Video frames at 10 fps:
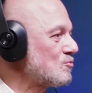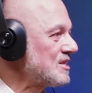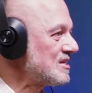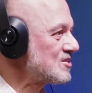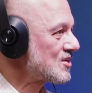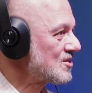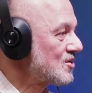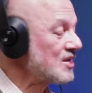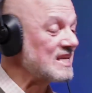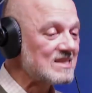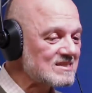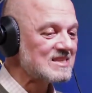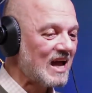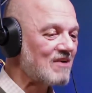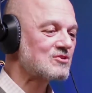we need to learn. It
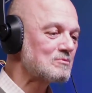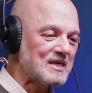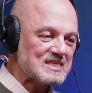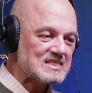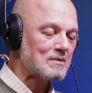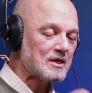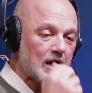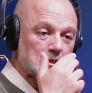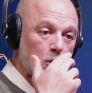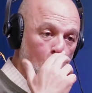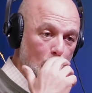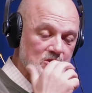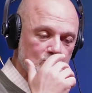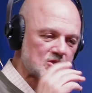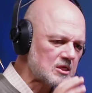doesn't have to be Islamic. I don't
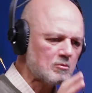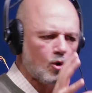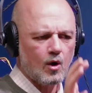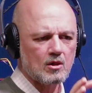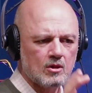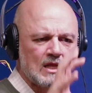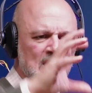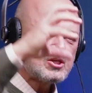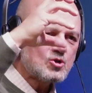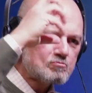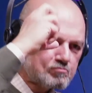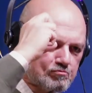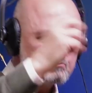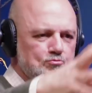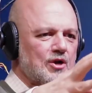want you to tell me,
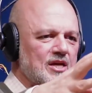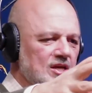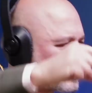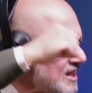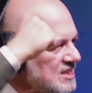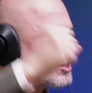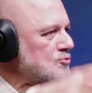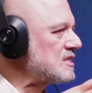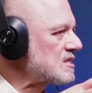praying at least 3